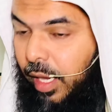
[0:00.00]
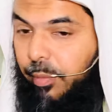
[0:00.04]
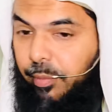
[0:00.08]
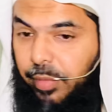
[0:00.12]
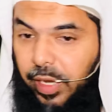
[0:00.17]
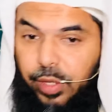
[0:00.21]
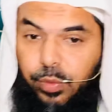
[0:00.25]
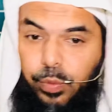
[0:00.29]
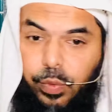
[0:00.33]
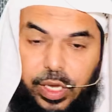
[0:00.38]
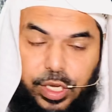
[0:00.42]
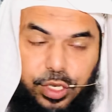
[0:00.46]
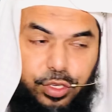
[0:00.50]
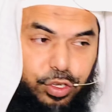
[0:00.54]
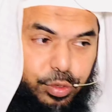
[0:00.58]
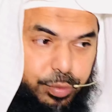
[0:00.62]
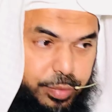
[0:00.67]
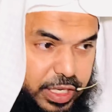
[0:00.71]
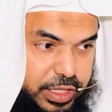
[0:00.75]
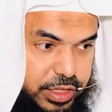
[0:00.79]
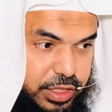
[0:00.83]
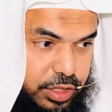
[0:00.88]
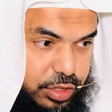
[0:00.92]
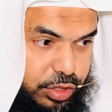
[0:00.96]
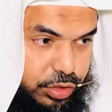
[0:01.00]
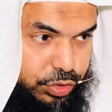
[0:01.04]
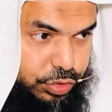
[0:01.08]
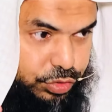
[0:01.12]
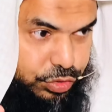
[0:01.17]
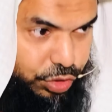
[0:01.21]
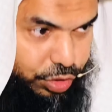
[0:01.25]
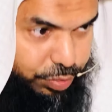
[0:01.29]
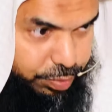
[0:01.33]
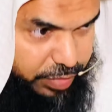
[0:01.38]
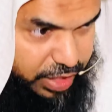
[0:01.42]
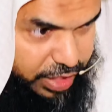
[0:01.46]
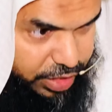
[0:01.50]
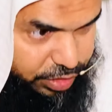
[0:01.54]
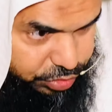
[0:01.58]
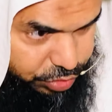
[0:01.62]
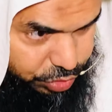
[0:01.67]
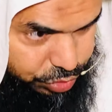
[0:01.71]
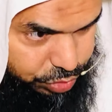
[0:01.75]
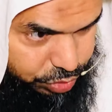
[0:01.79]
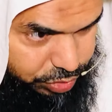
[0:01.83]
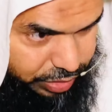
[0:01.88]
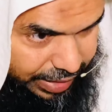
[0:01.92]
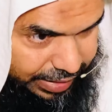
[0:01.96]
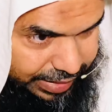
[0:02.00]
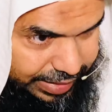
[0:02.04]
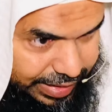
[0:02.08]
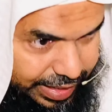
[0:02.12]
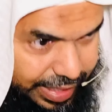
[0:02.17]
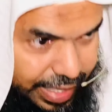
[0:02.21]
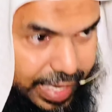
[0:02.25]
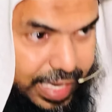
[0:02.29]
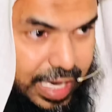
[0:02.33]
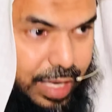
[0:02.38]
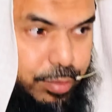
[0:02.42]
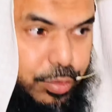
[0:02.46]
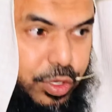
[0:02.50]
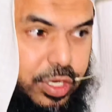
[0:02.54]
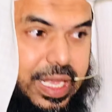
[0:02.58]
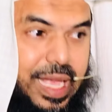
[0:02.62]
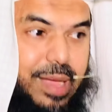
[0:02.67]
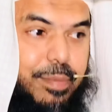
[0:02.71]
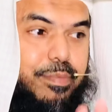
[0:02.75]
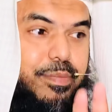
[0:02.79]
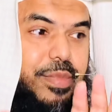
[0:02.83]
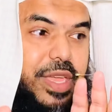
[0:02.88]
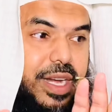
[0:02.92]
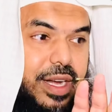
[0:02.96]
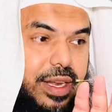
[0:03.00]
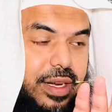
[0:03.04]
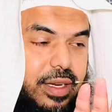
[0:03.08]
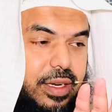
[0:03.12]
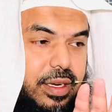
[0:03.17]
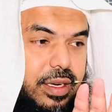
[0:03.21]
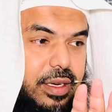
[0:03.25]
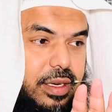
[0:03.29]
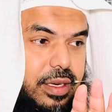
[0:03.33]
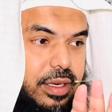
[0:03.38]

But when you mention Rasulullah made sujood and got up mukabbiran,